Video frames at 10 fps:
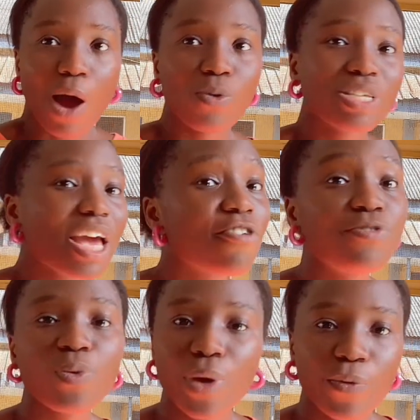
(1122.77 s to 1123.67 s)
I was
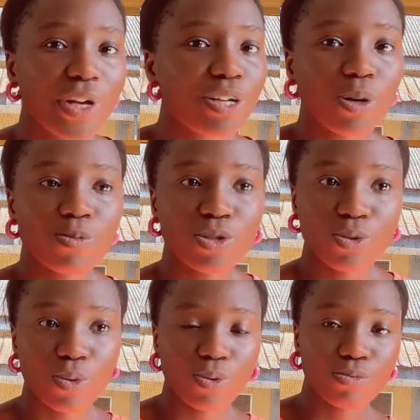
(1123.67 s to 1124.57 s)
everywhere when it comes
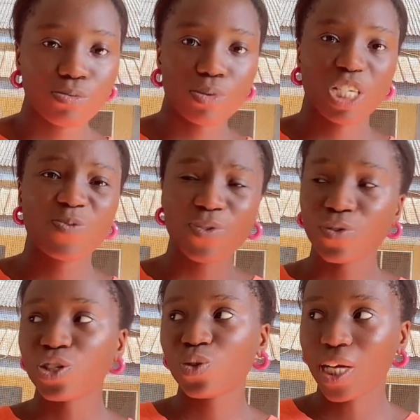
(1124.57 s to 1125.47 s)
to
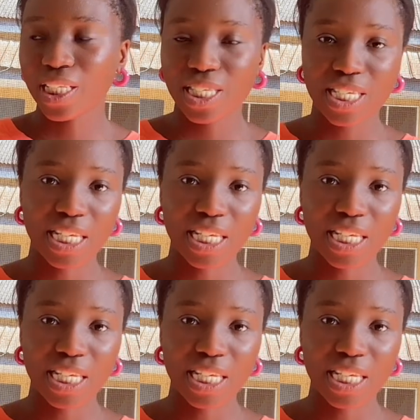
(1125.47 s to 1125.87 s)
spirituality.